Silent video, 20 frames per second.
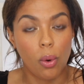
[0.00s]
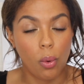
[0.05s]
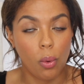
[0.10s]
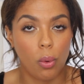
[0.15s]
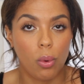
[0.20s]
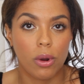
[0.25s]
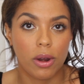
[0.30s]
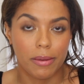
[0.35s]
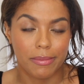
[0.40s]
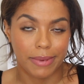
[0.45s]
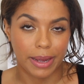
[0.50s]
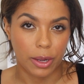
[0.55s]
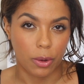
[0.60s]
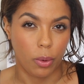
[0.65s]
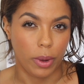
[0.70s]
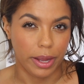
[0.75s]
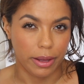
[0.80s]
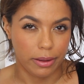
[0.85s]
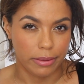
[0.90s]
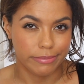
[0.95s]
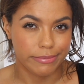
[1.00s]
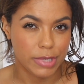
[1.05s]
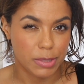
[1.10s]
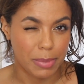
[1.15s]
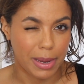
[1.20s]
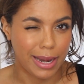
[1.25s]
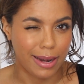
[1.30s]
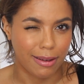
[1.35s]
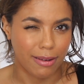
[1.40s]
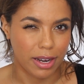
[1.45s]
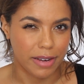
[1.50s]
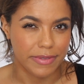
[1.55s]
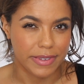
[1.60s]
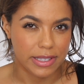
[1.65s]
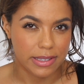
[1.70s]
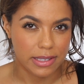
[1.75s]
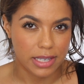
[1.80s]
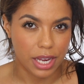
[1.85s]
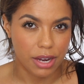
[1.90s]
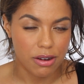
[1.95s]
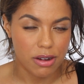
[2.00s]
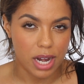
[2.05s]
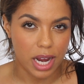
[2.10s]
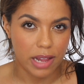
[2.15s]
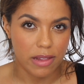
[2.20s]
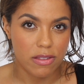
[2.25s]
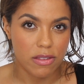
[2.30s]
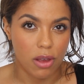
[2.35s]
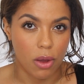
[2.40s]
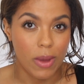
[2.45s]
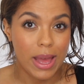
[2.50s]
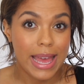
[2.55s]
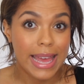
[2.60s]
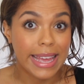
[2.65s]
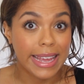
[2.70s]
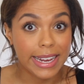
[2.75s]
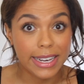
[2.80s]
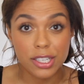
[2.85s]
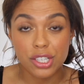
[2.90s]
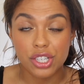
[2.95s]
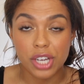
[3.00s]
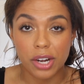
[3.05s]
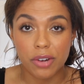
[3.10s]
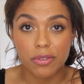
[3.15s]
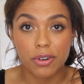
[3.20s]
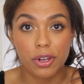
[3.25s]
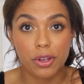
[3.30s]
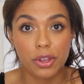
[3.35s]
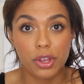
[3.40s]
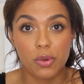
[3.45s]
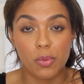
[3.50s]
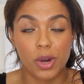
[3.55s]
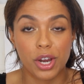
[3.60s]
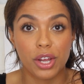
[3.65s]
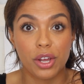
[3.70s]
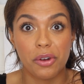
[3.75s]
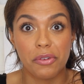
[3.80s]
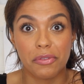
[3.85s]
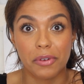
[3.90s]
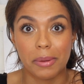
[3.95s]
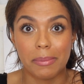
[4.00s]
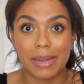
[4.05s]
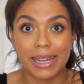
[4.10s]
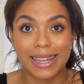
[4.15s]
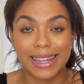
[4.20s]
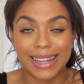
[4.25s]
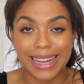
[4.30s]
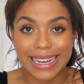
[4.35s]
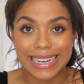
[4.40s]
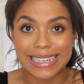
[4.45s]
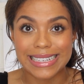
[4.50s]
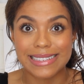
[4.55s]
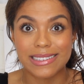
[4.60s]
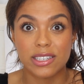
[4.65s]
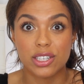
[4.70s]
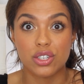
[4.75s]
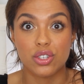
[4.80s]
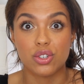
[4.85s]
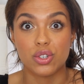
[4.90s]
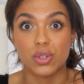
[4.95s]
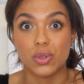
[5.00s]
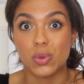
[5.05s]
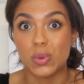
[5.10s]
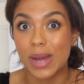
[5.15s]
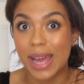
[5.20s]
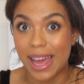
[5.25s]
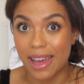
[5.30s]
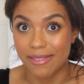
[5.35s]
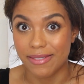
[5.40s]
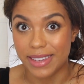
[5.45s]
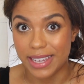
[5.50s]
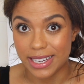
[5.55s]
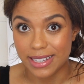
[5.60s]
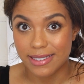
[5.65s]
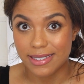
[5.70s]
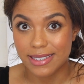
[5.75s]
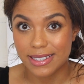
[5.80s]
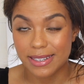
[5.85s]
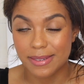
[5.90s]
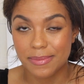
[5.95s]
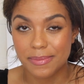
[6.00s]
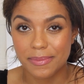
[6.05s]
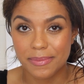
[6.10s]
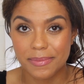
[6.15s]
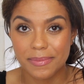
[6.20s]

or my oil, depending on if it's day or night. So in general, you wanna go from lightest to heaviest.